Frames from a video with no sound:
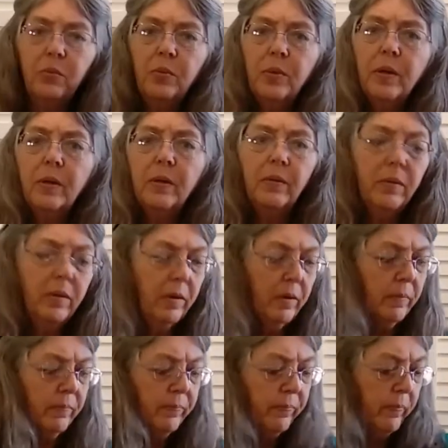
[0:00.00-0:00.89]
where
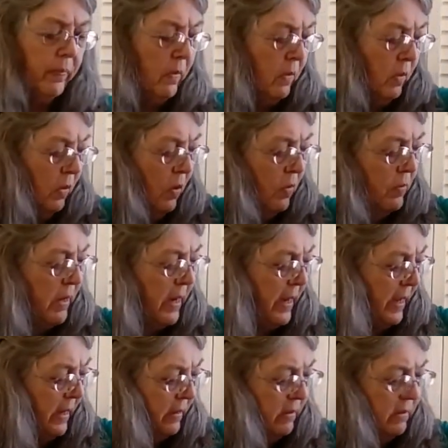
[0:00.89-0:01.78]
the
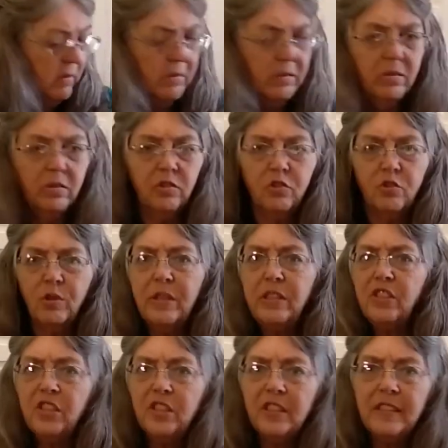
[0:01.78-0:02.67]
overhead
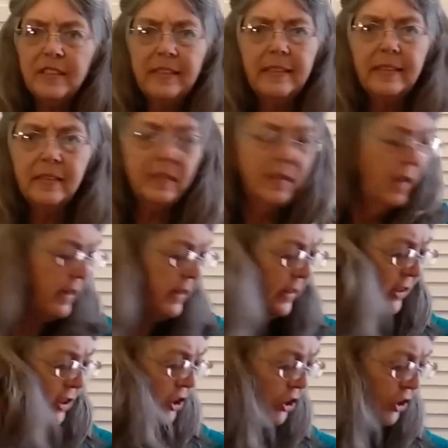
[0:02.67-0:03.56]
stringency is not
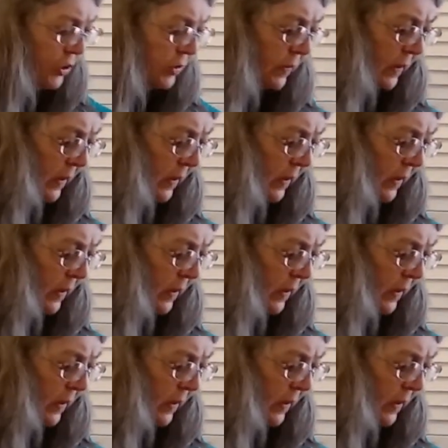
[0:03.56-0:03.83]
an issue.